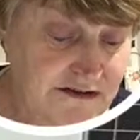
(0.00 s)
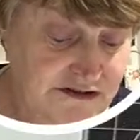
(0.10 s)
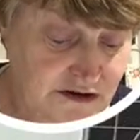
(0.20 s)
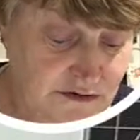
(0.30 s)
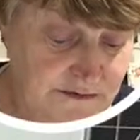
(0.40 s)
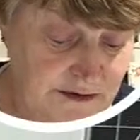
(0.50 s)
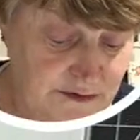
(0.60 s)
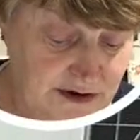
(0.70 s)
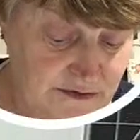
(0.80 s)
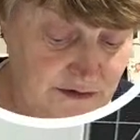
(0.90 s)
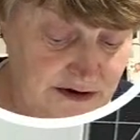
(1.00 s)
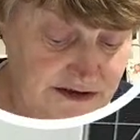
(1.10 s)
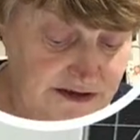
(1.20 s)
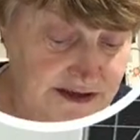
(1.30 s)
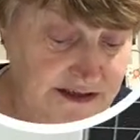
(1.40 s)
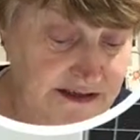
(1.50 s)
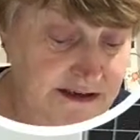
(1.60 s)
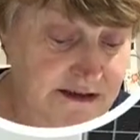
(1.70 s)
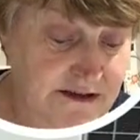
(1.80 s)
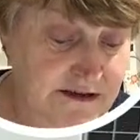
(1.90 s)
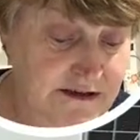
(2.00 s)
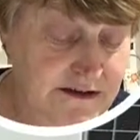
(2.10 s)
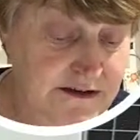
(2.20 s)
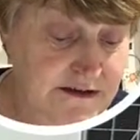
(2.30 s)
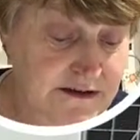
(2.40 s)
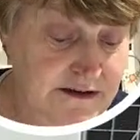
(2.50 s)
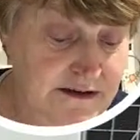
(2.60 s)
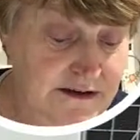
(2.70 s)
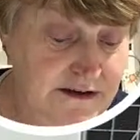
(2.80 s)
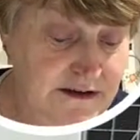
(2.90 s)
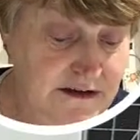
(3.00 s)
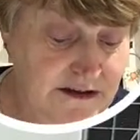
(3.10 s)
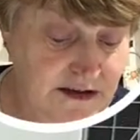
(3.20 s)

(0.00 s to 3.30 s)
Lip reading: Just holding my breath while I do this. I